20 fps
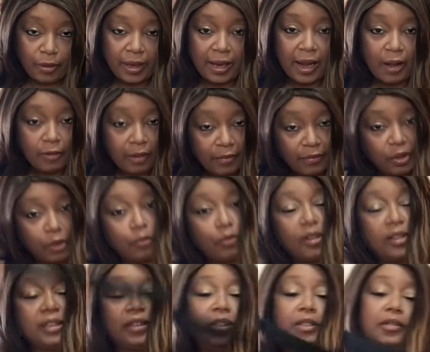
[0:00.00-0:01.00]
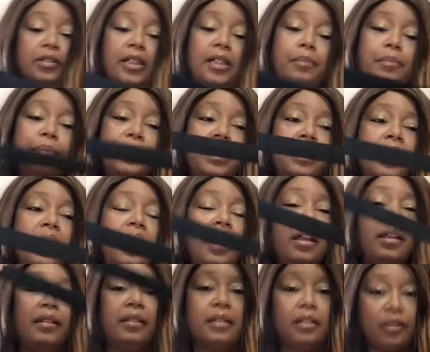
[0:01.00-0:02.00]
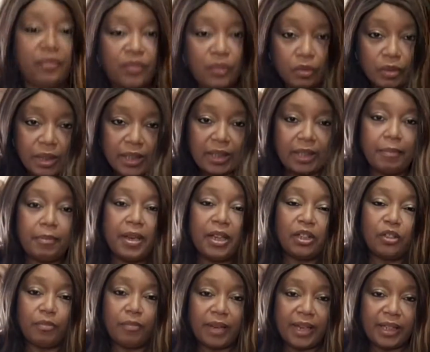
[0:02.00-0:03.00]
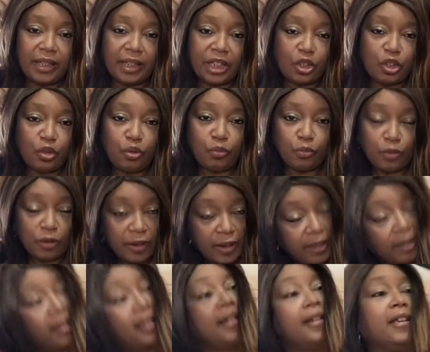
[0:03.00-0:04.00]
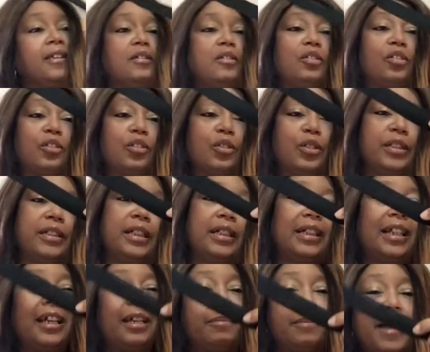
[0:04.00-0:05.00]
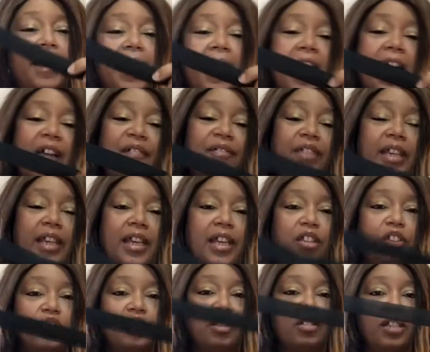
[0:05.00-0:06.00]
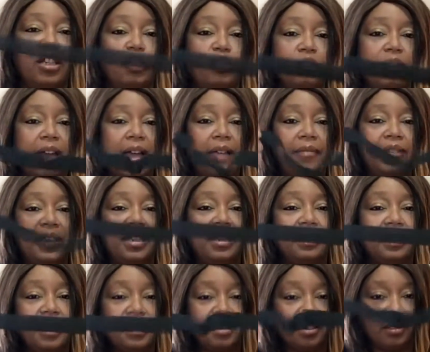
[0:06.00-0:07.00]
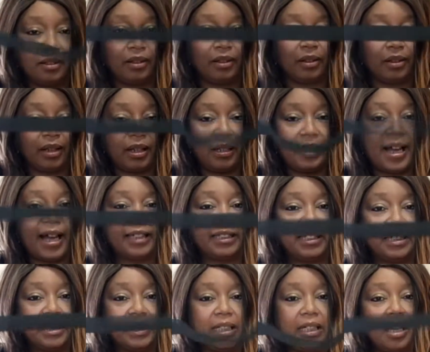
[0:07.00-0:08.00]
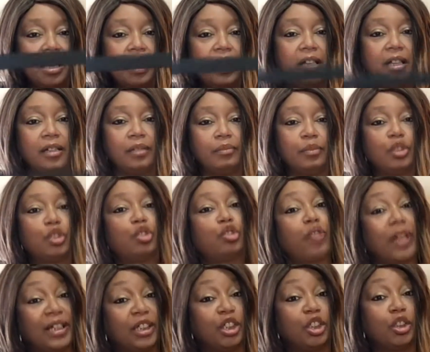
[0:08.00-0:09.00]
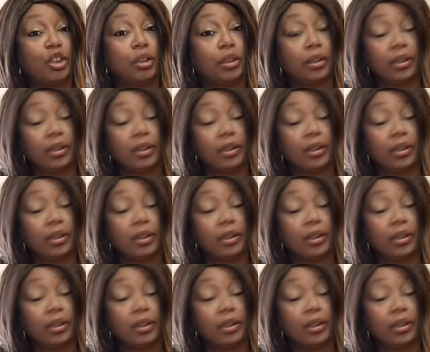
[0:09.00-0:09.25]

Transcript: however you want to do it. But if you get the measurement that you want, you shorten it like by 1/2 inch so that you have the elastic stretch